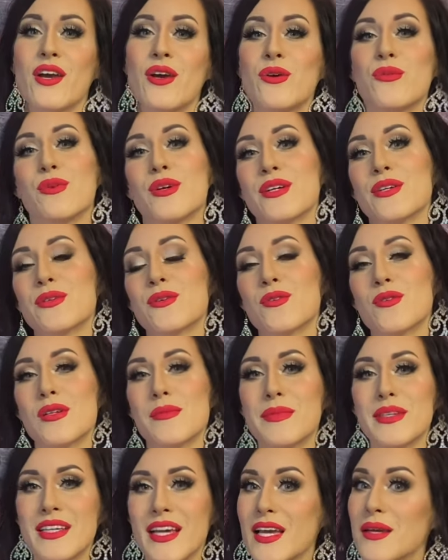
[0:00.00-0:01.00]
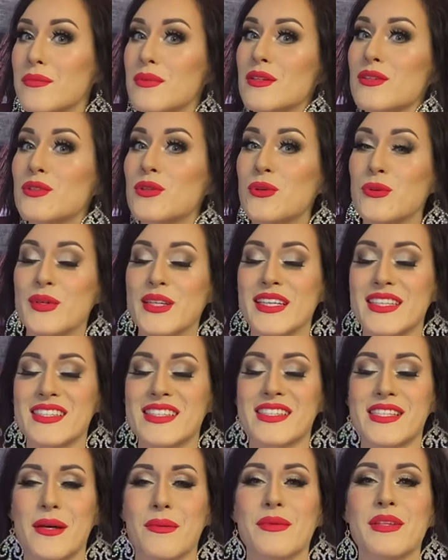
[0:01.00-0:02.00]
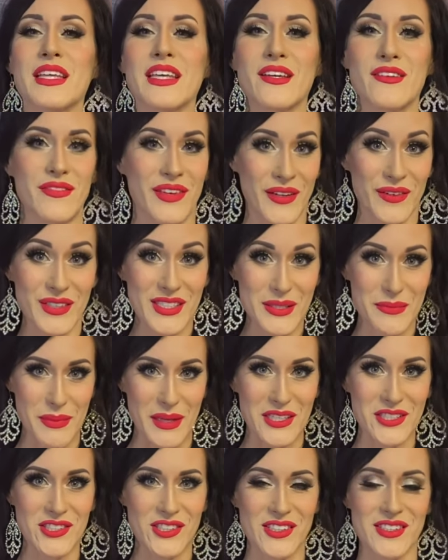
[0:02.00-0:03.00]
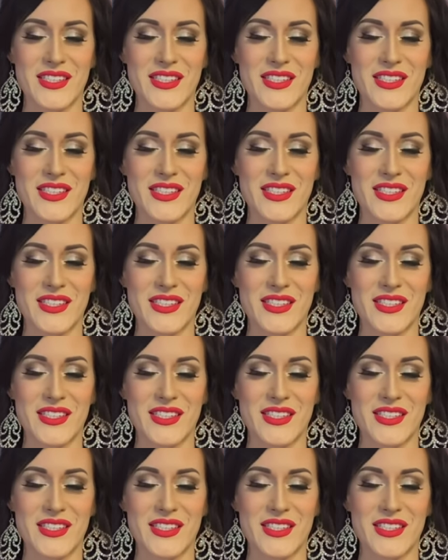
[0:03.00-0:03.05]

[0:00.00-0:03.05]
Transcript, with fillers: where you will be able to win something very special,